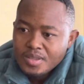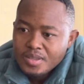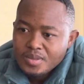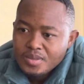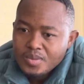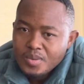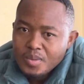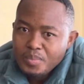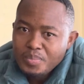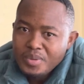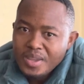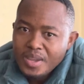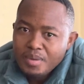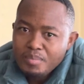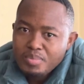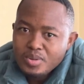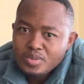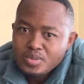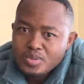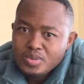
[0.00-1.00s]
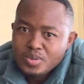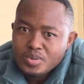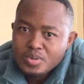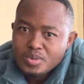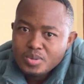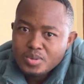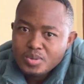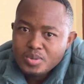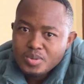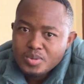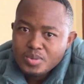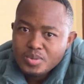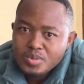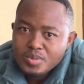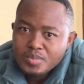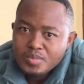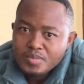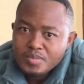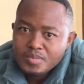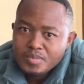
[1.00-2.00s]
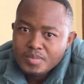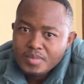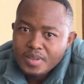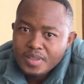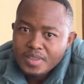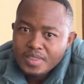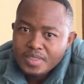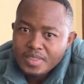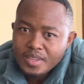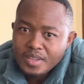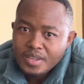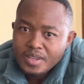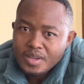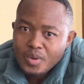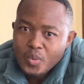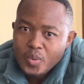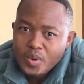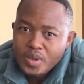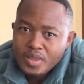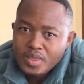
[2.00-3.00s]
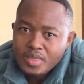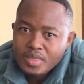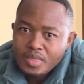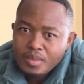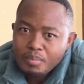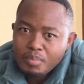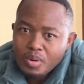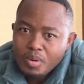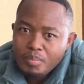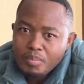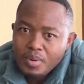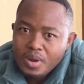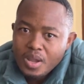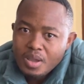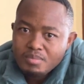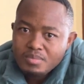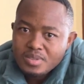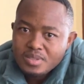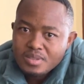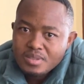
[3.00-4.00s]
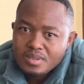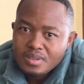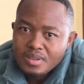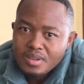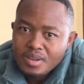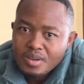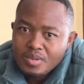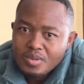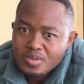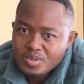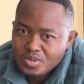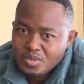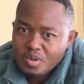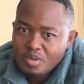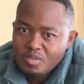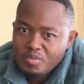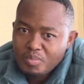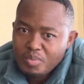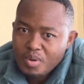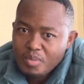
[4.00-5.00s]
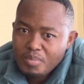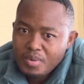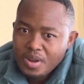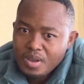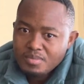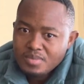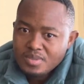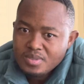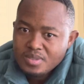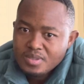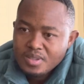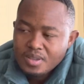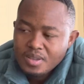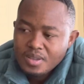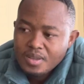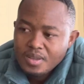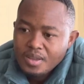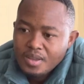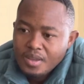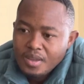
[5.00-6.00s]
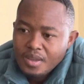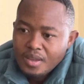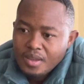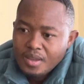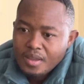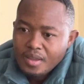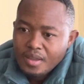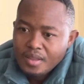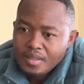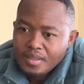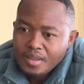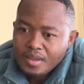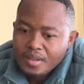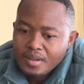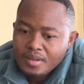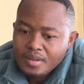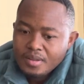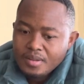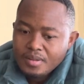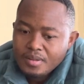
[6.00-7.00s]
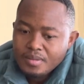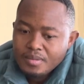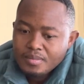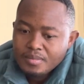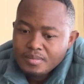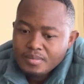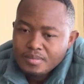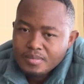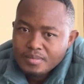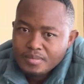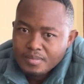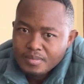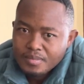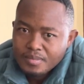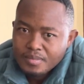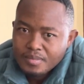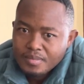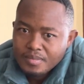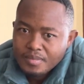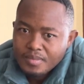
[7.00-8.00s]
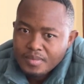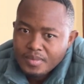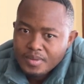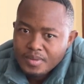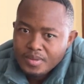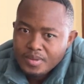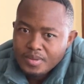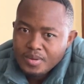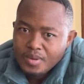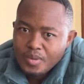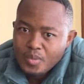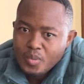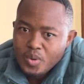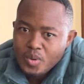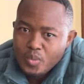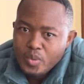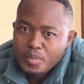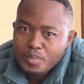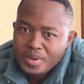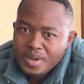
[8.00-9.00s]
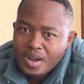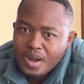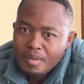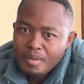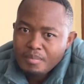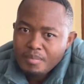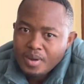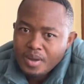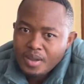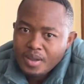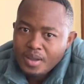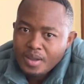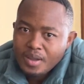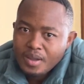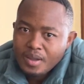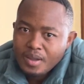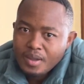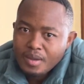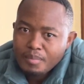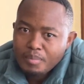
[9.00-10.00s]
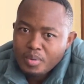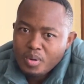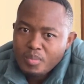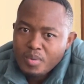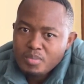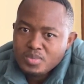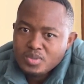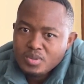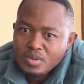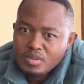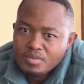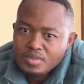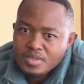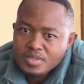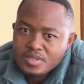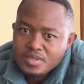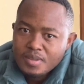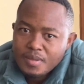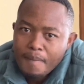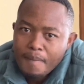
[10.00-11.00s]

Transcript: to be able to deal with problems or solve problems, and then we become a problem solvers.